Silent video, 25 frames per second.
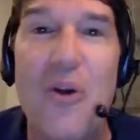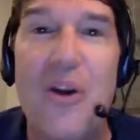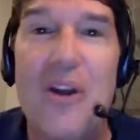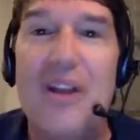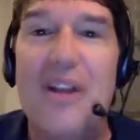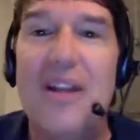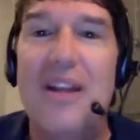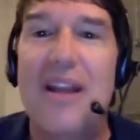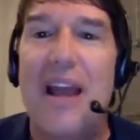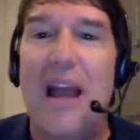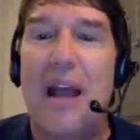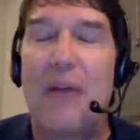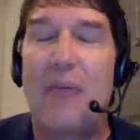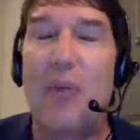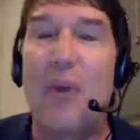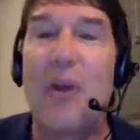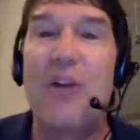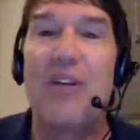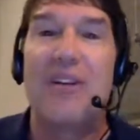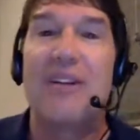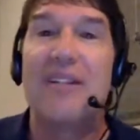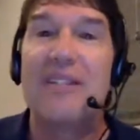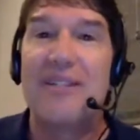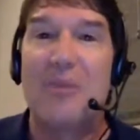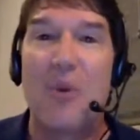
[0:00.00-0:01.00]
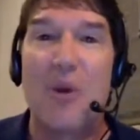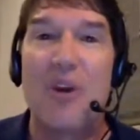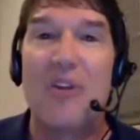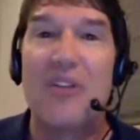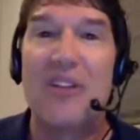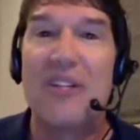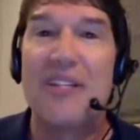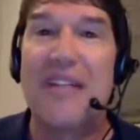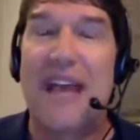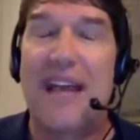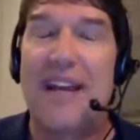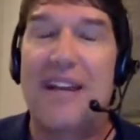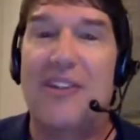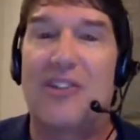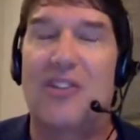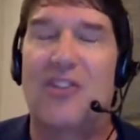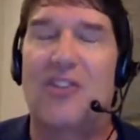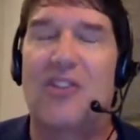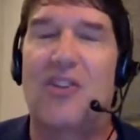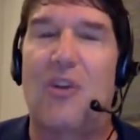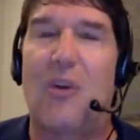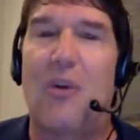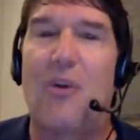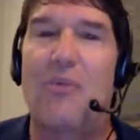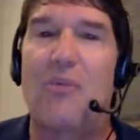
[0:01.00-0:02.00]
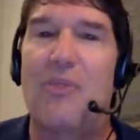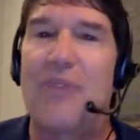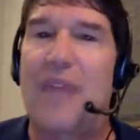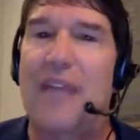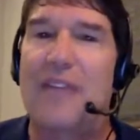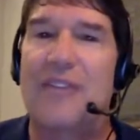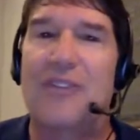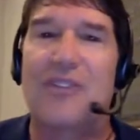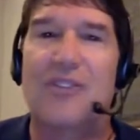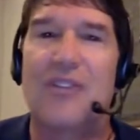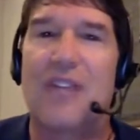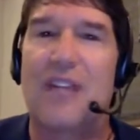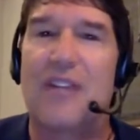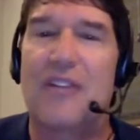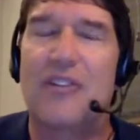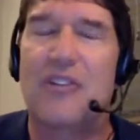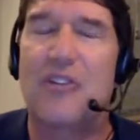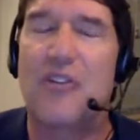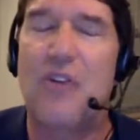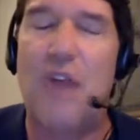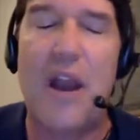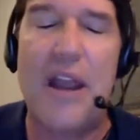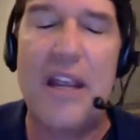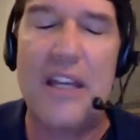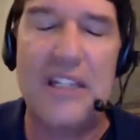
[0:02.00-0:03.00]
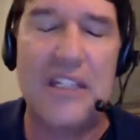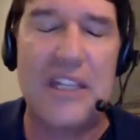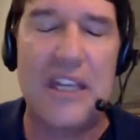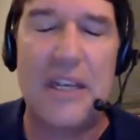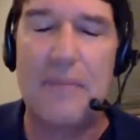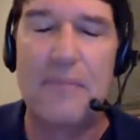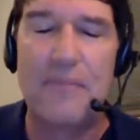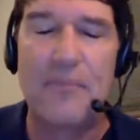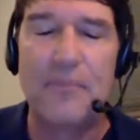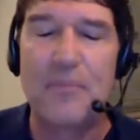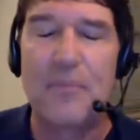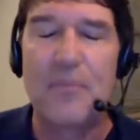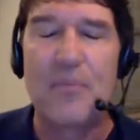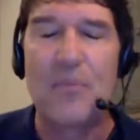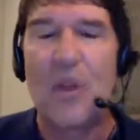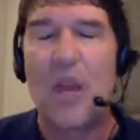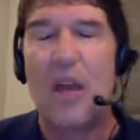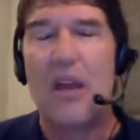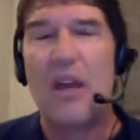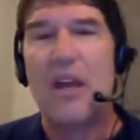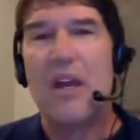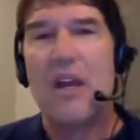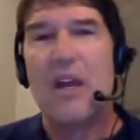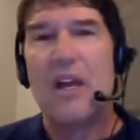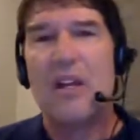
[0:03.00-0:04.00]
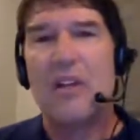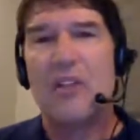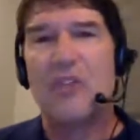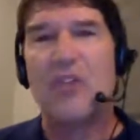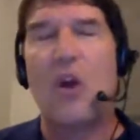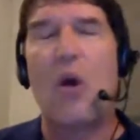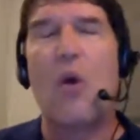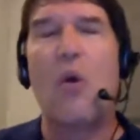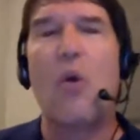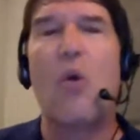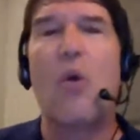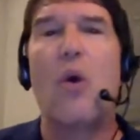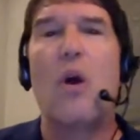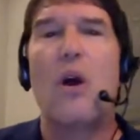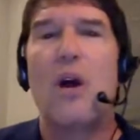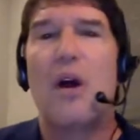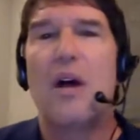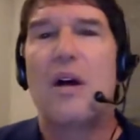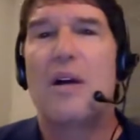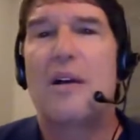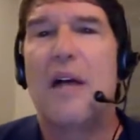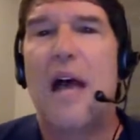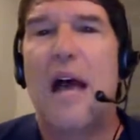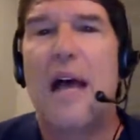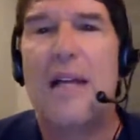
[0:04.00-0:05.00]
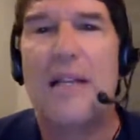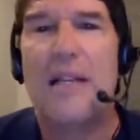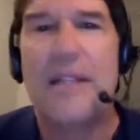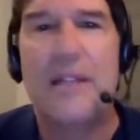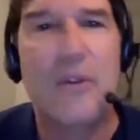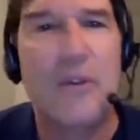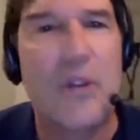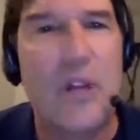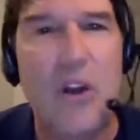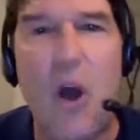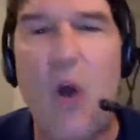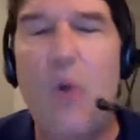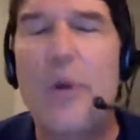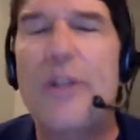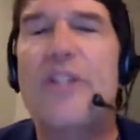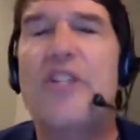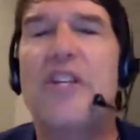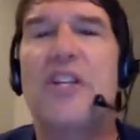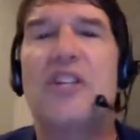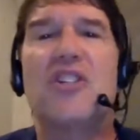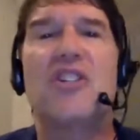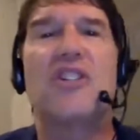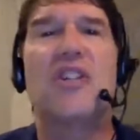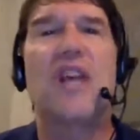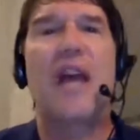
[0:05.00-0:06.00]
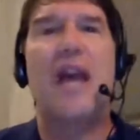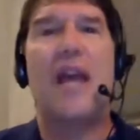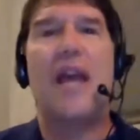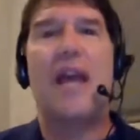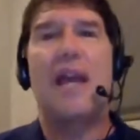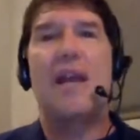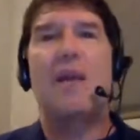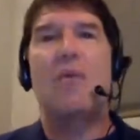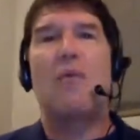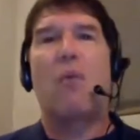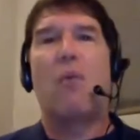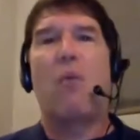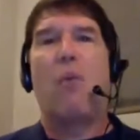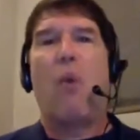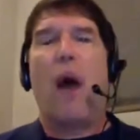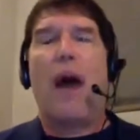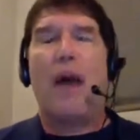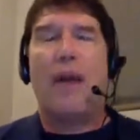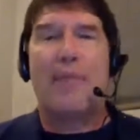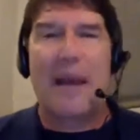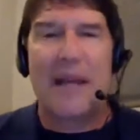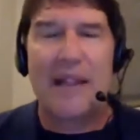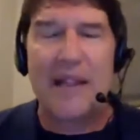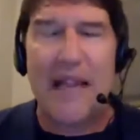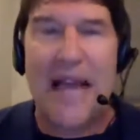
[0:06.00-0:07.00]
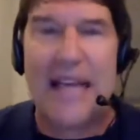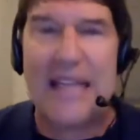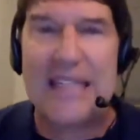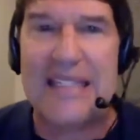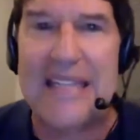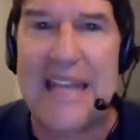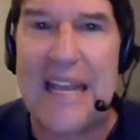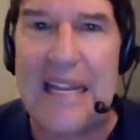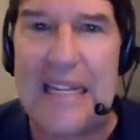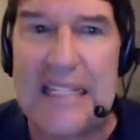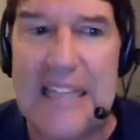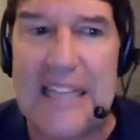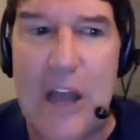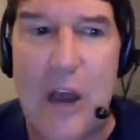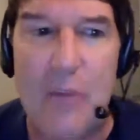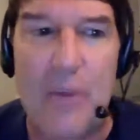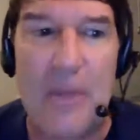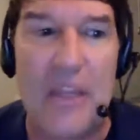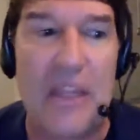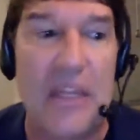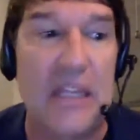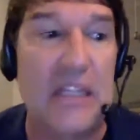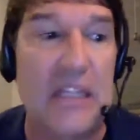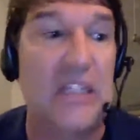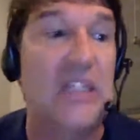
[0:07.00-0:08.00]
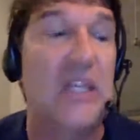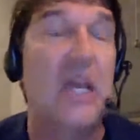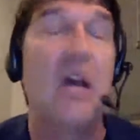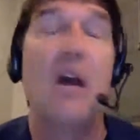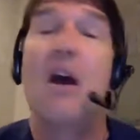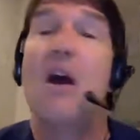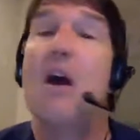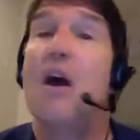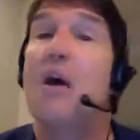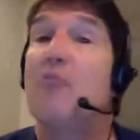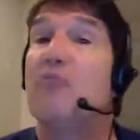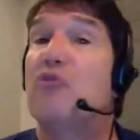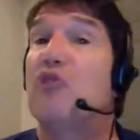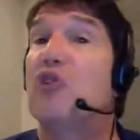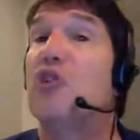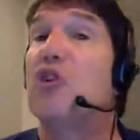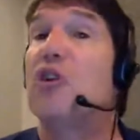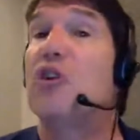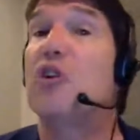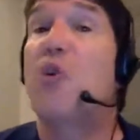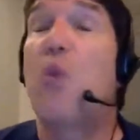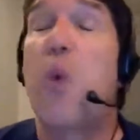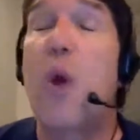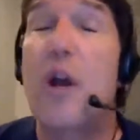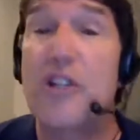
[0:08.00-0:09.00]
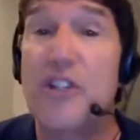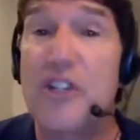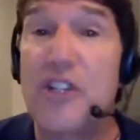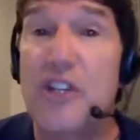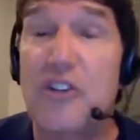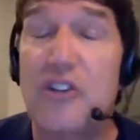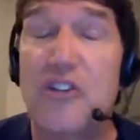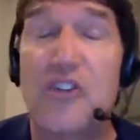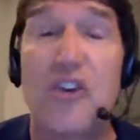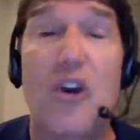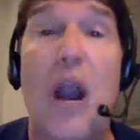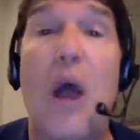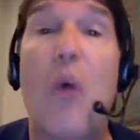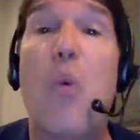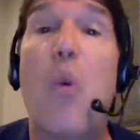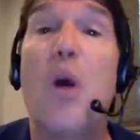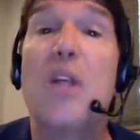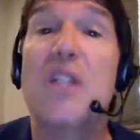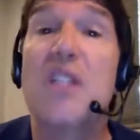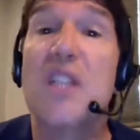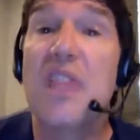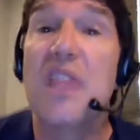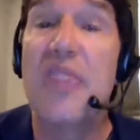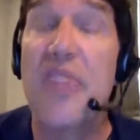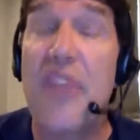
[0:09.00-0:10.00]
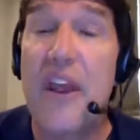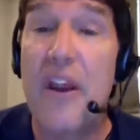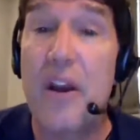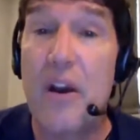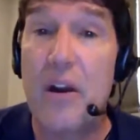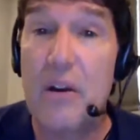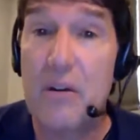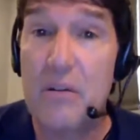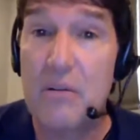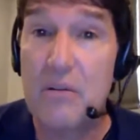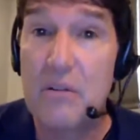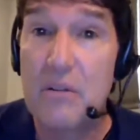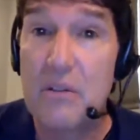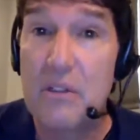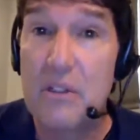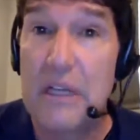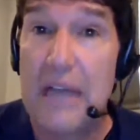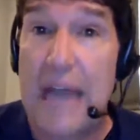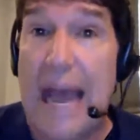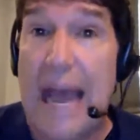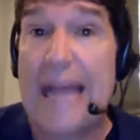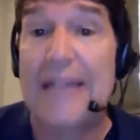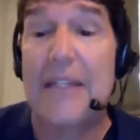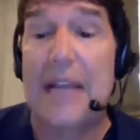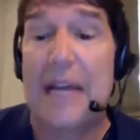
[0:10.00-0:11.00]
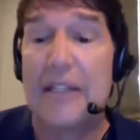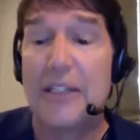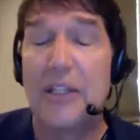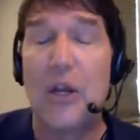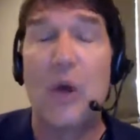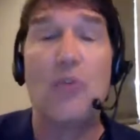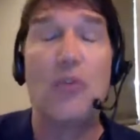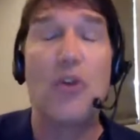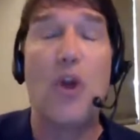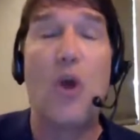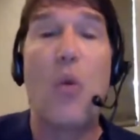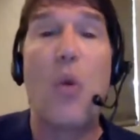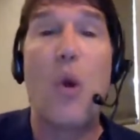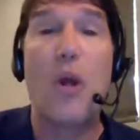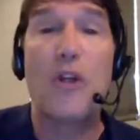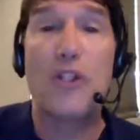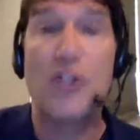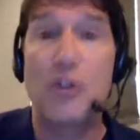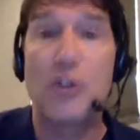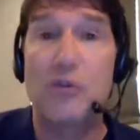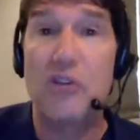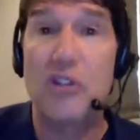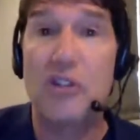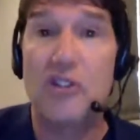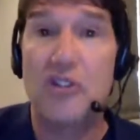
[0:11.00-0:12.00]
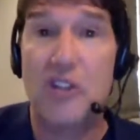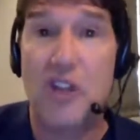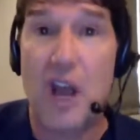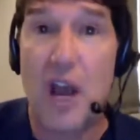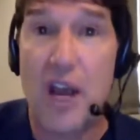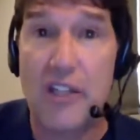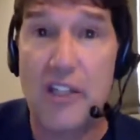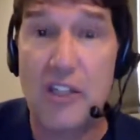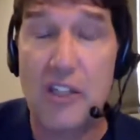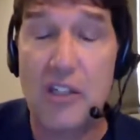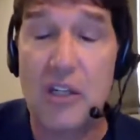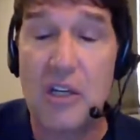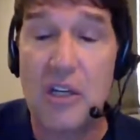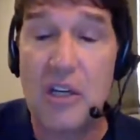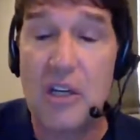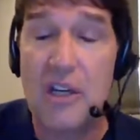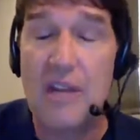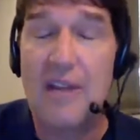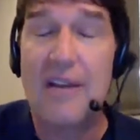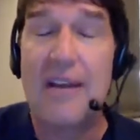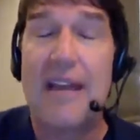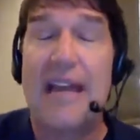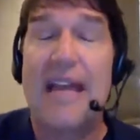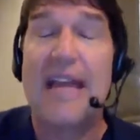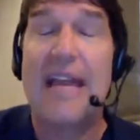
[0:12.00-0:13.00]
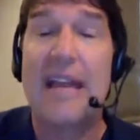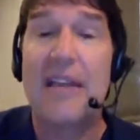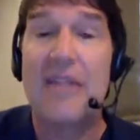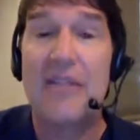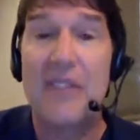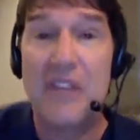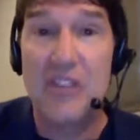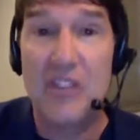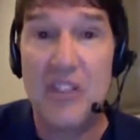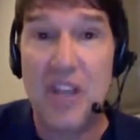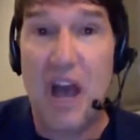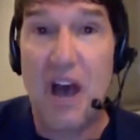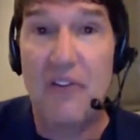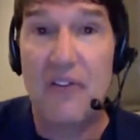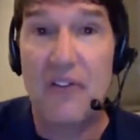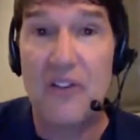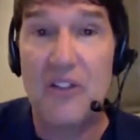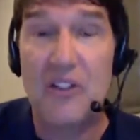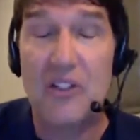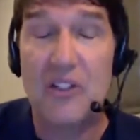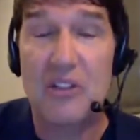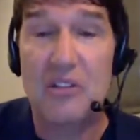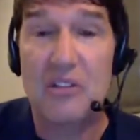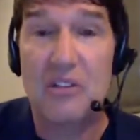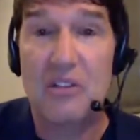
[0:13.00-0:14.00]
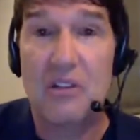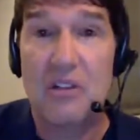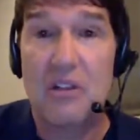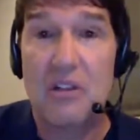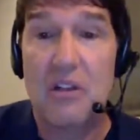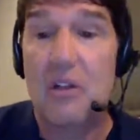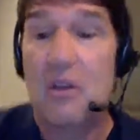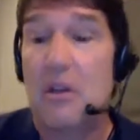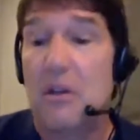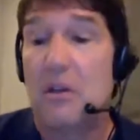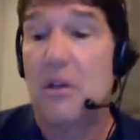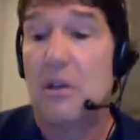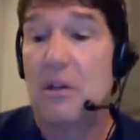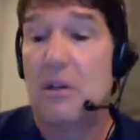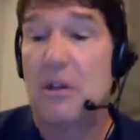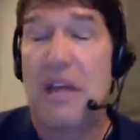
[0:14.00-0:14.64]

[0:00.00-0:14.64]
don't know." And yeah. we're we're the dentists, so that's that's crazy. Yeah. So you can always just say, "Why did my last dentist tell me this?" It's a good question, sir. I wasn't there. Yeah. I, I don't know what you discussed in this office.